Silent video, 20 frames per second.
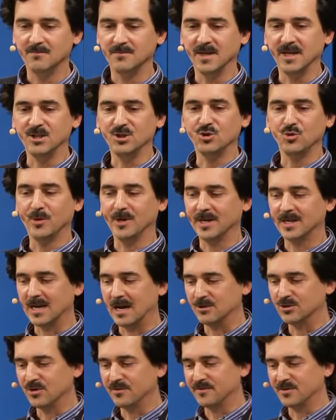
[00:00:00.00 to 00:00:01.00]
into an
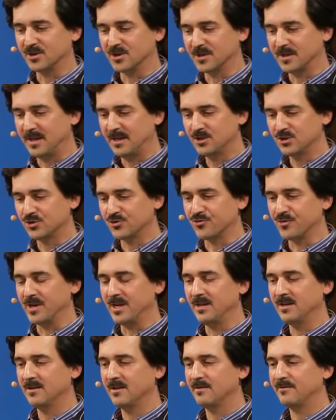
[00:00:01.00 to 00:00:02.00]
account of Earth
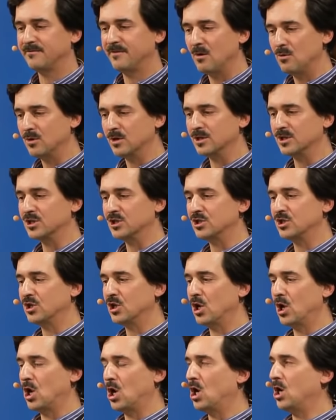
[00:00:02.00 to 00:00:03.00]
history focused
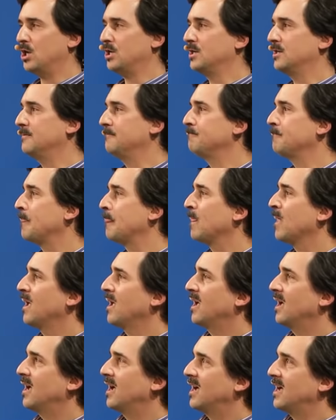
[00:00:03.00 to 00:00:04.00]
on
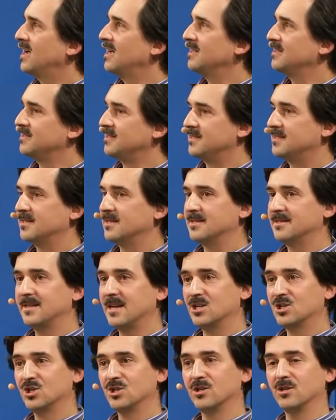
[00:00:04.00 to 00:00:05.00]
the
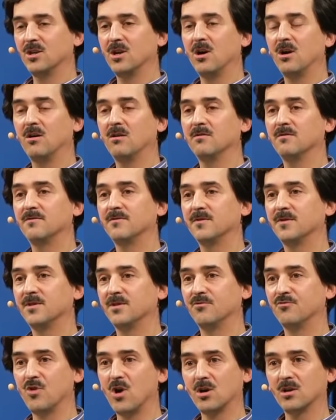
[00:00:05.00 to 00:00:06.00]
succession of
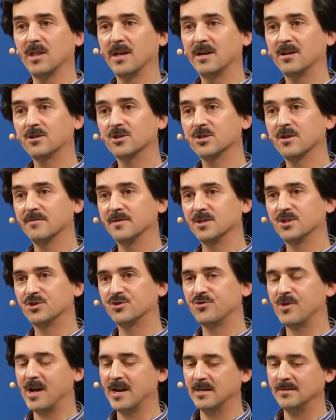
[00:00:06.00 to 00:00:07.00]
the rock layers, of the
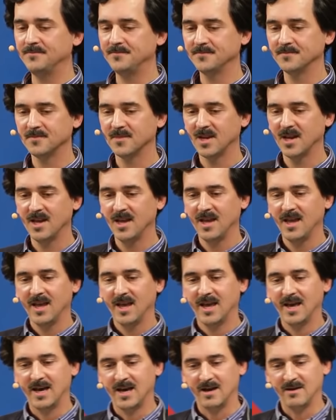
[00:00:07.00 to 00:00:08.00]
strata.
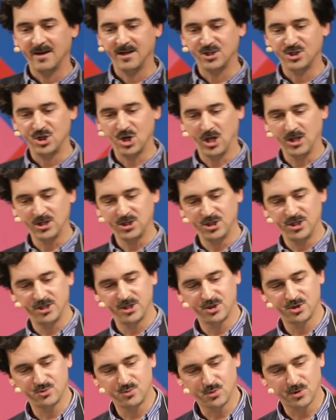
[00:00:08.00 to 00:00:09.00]
And
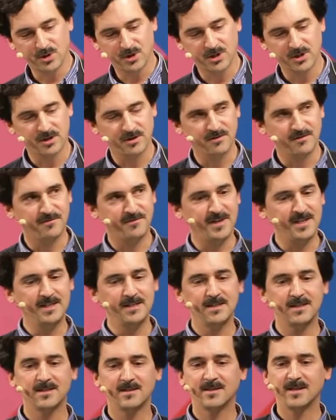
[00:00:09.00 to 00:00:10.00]
geologists were
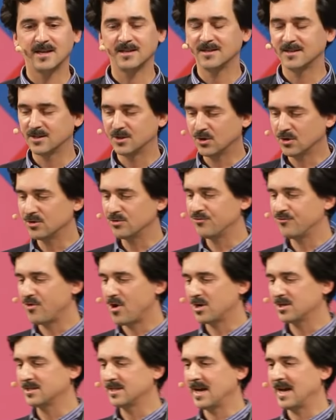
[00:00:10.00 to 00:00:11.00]
convinced that certain
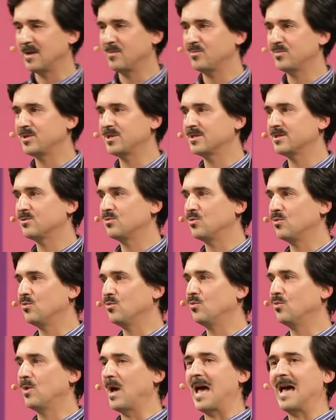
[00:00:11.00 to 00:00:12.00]
rock types
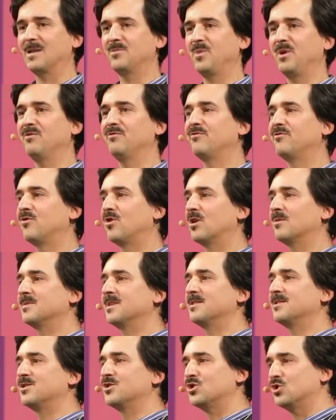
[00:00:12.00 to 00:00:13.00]
had been formed
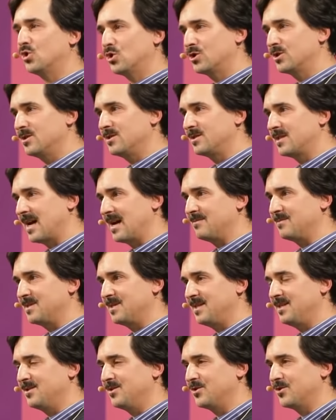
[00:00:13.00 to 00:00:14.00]
at certain times
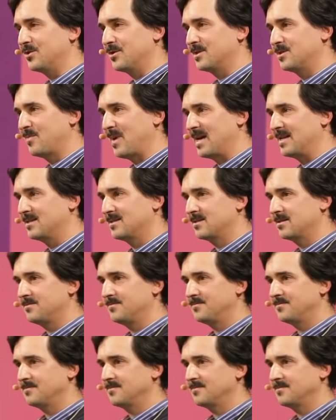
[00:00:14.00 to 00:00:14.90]
in Earth's past.